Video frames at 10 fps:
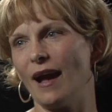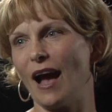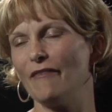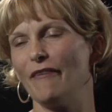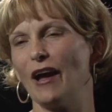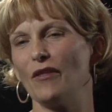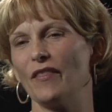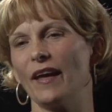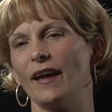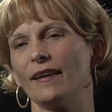I
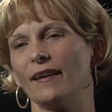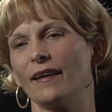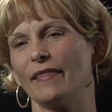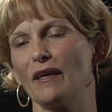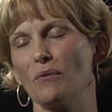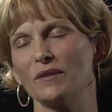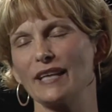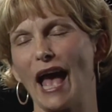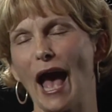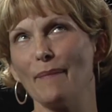found that there
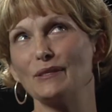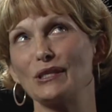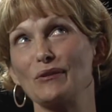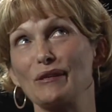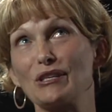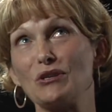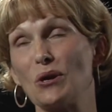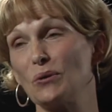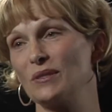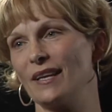was absolutely
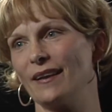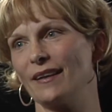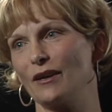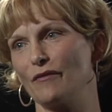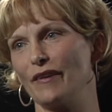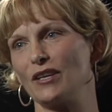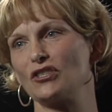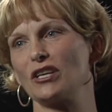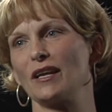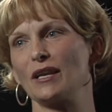no standing
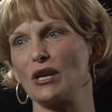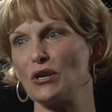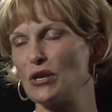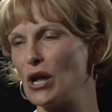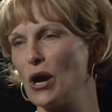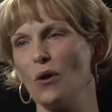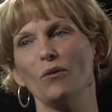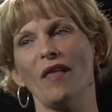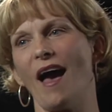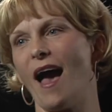ovation,
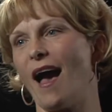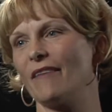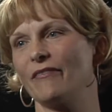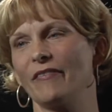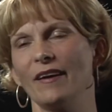no laugh,